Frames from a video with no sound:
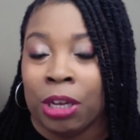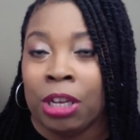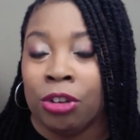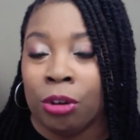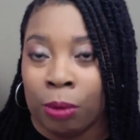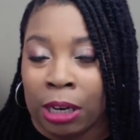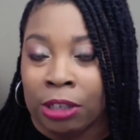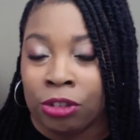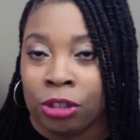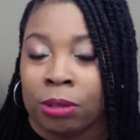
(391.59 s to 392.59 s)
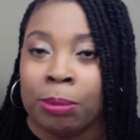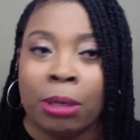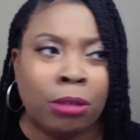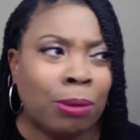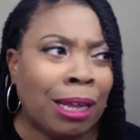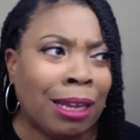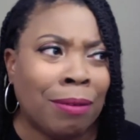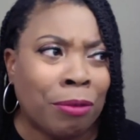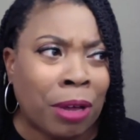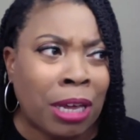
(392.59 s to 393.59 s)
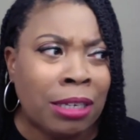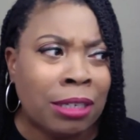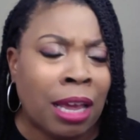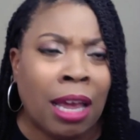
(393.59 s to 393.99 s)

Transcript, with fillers: in your relationships because when i give advice